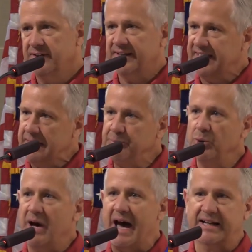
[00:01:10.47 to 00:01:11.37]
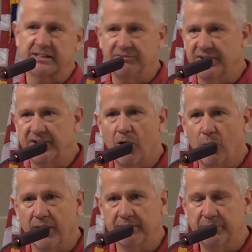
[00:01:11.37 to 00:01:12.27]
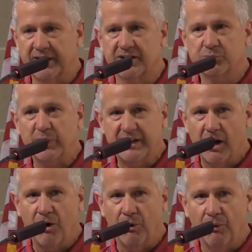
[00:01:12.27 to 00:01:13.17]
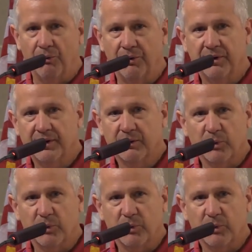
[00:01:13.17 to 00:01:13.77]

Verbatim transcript: to keep you actively going because we know